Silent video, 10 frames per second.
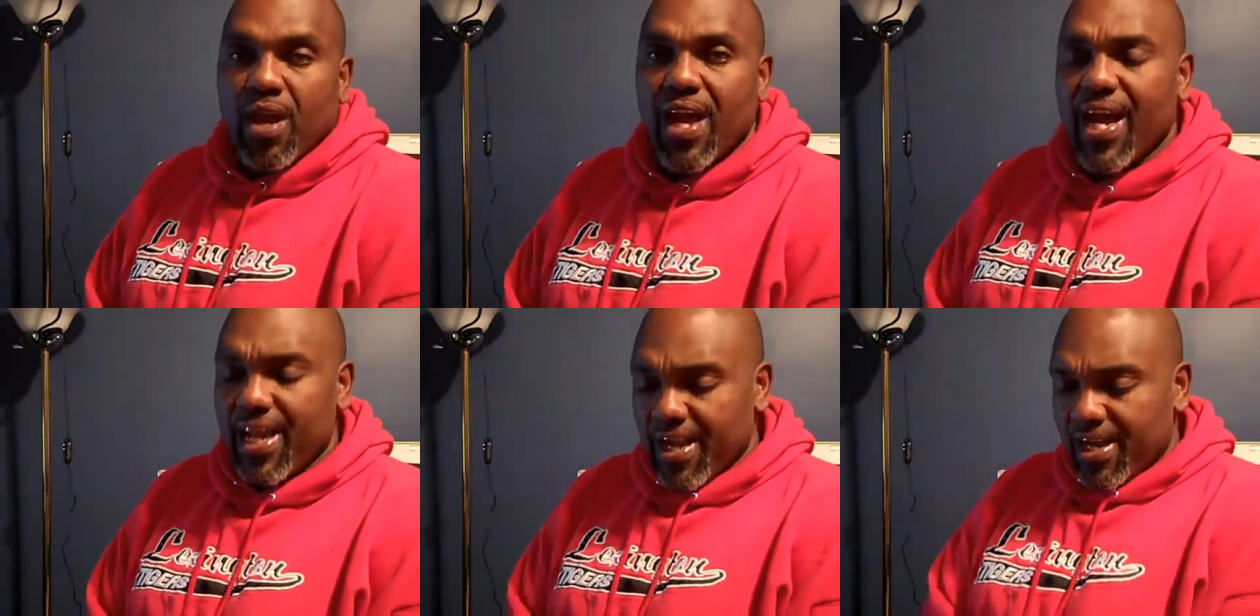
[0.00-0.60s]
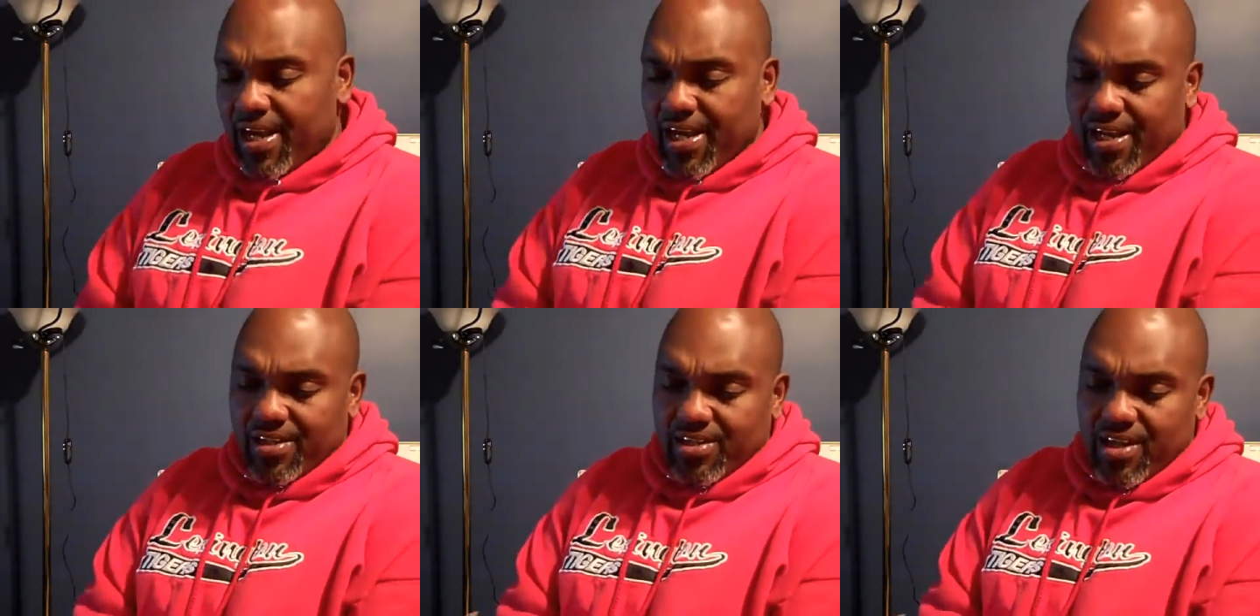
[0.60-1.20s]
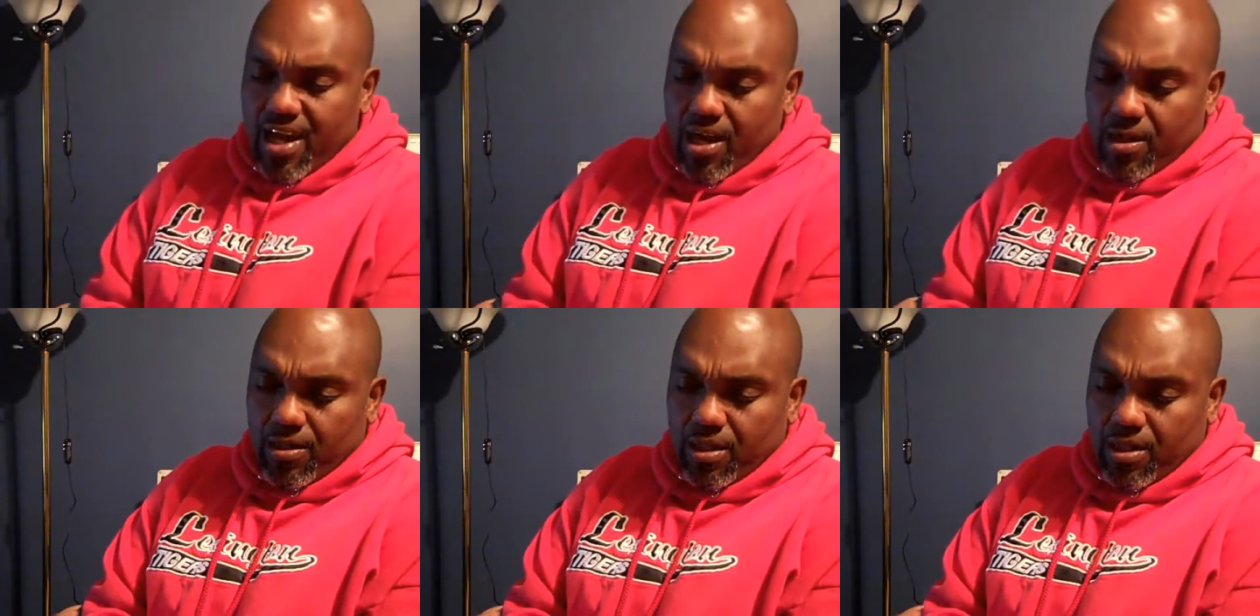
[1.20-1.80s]
Hey, it is
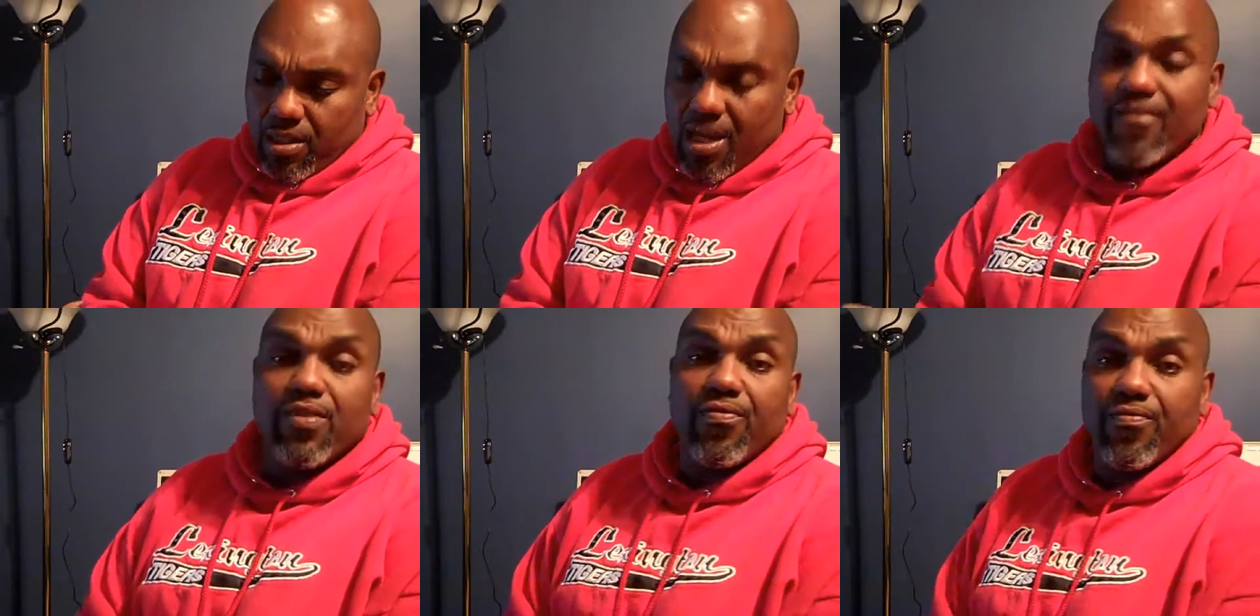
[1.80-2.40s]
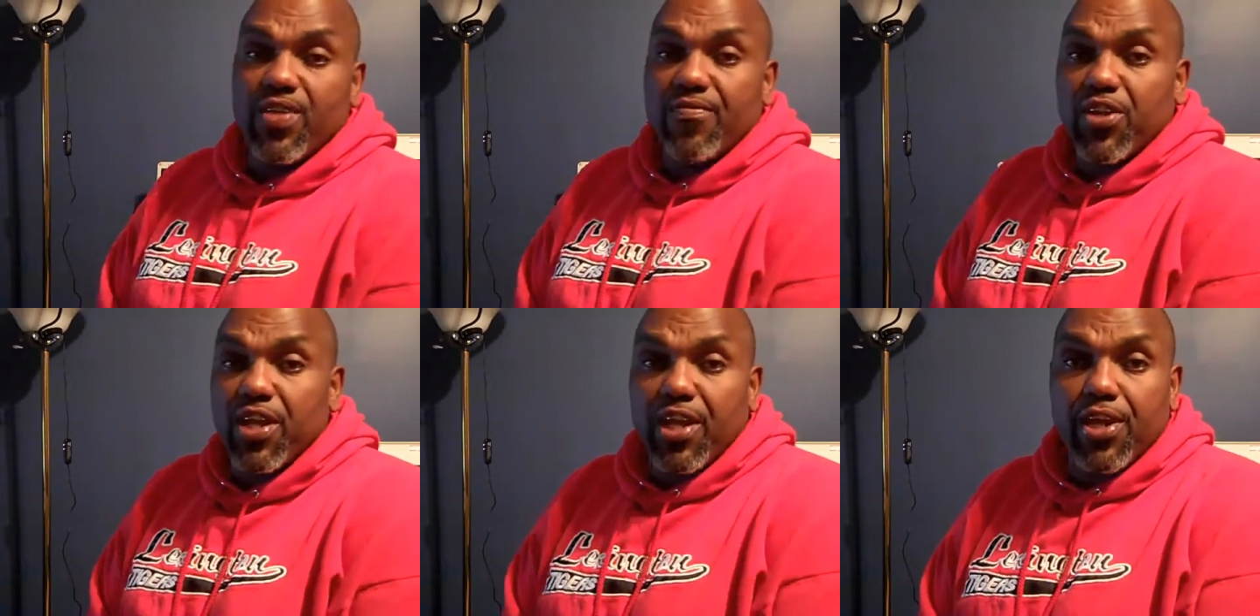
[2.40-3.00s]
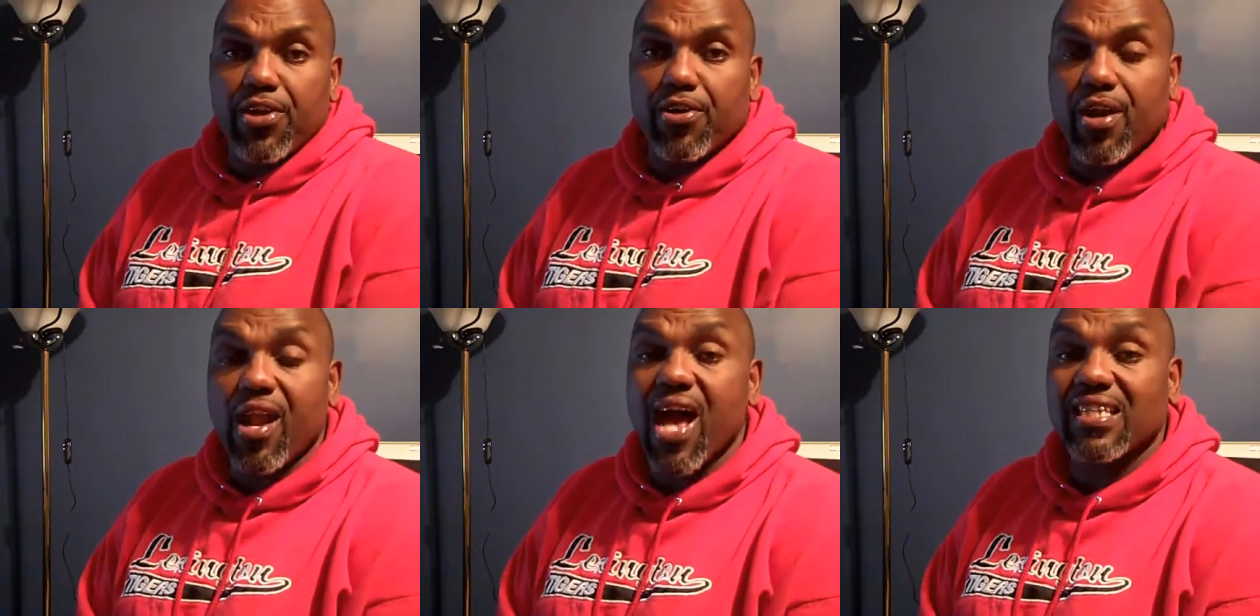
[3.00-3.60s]
now 11:15 uh, here in
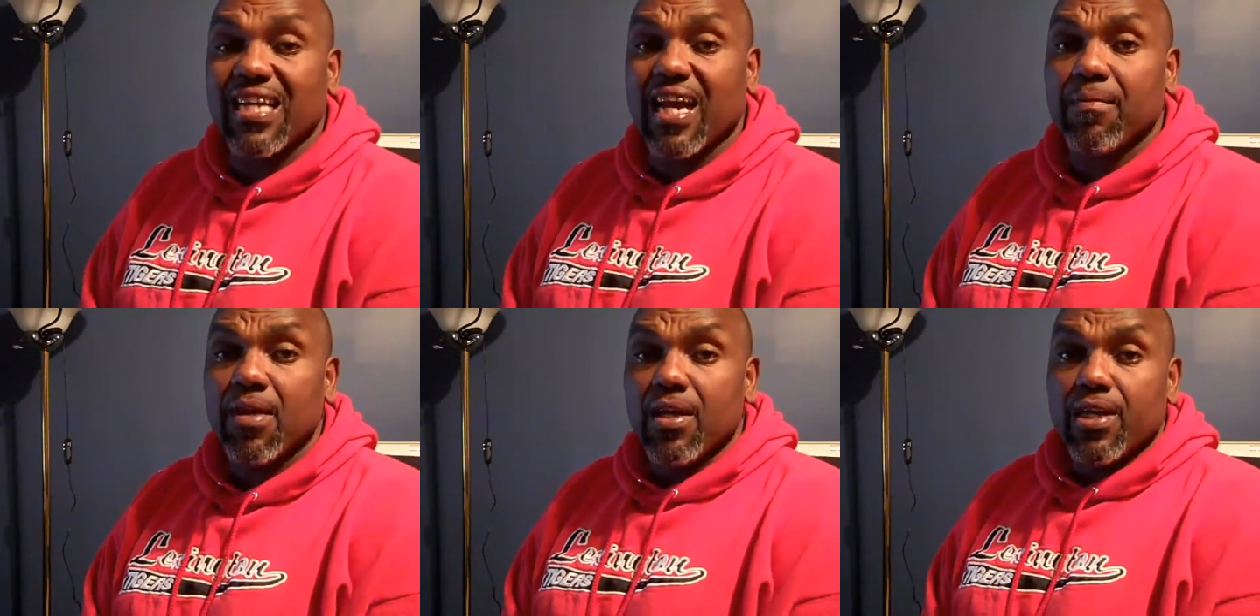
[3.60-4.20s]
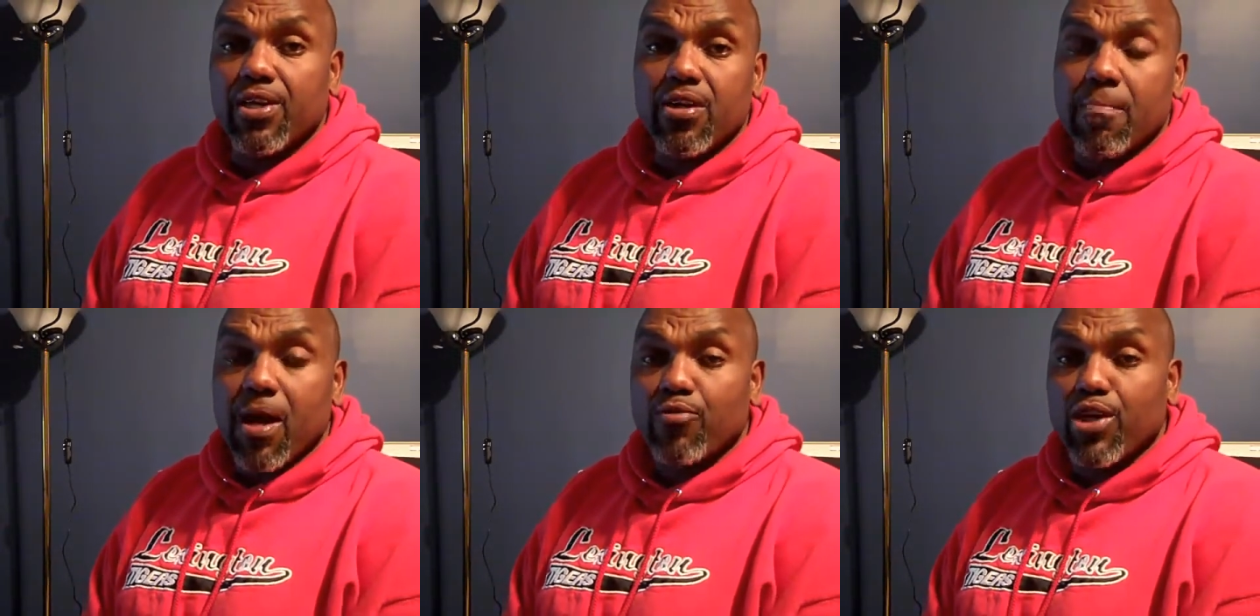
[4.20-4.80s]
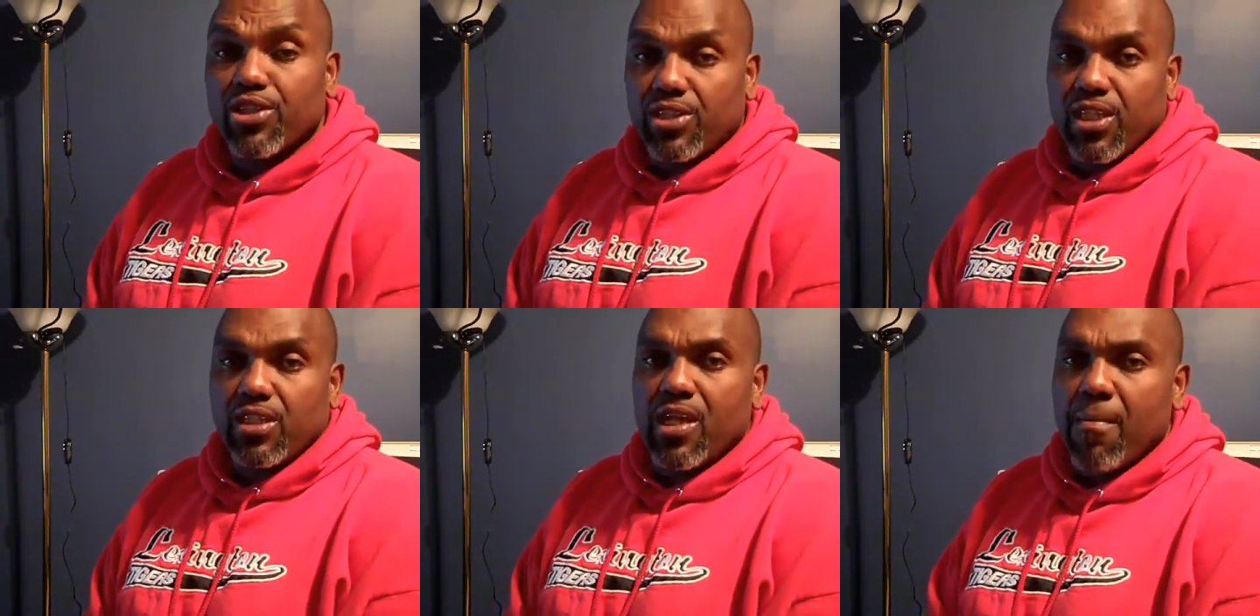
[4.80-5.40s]
the nighttime here in my
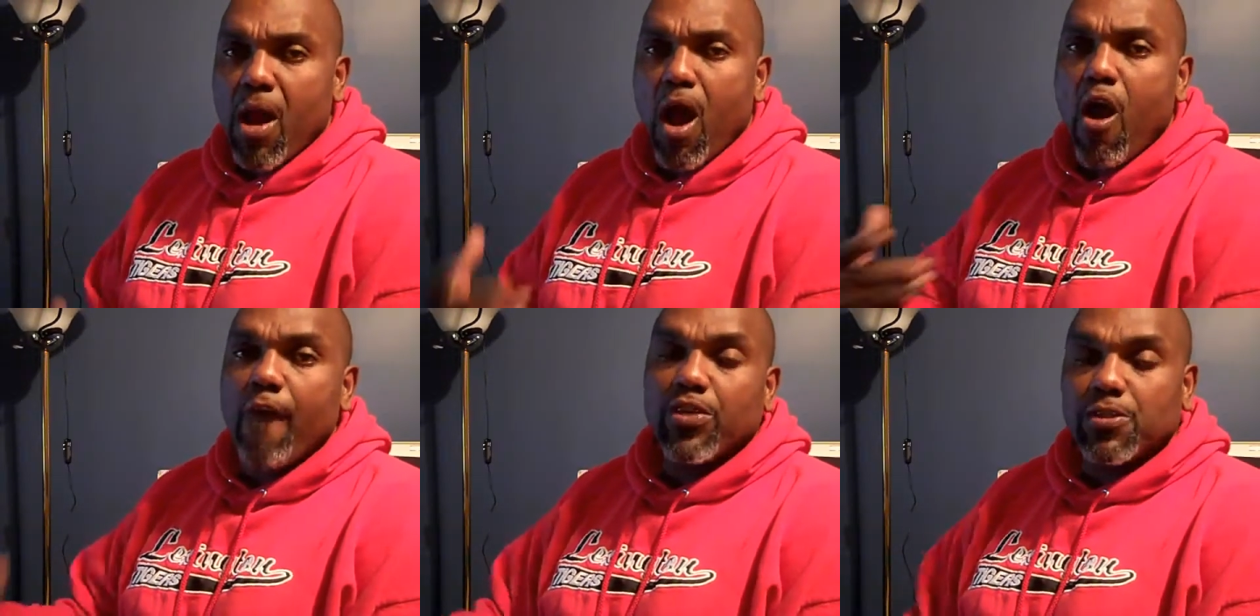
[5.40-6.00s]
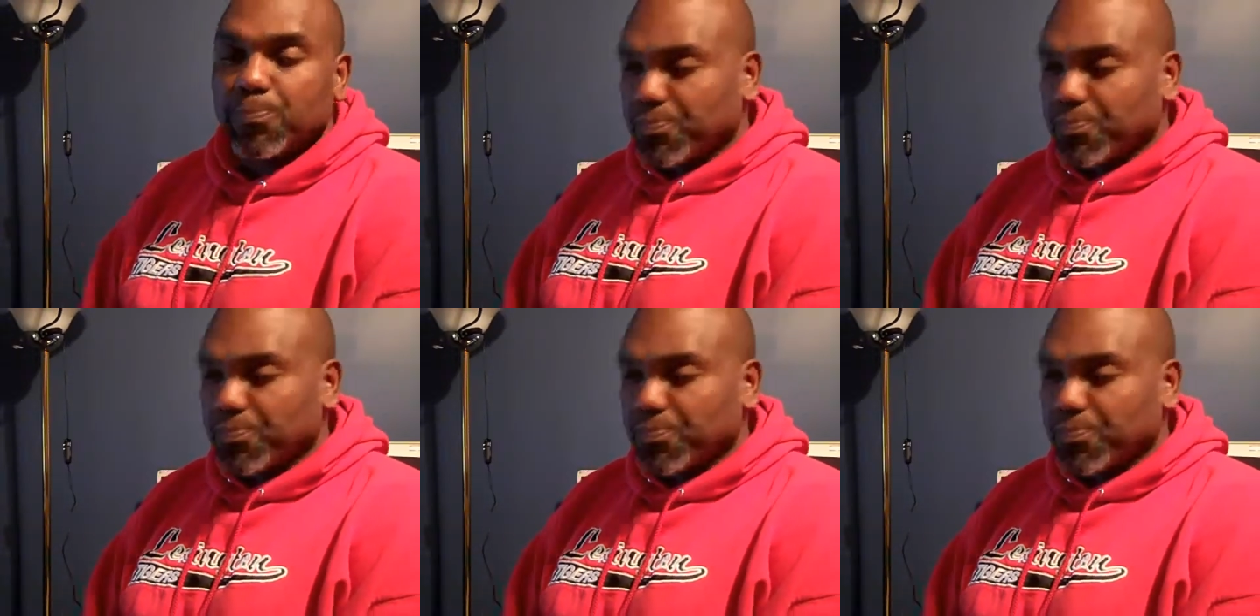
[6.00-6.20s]
residence in my office.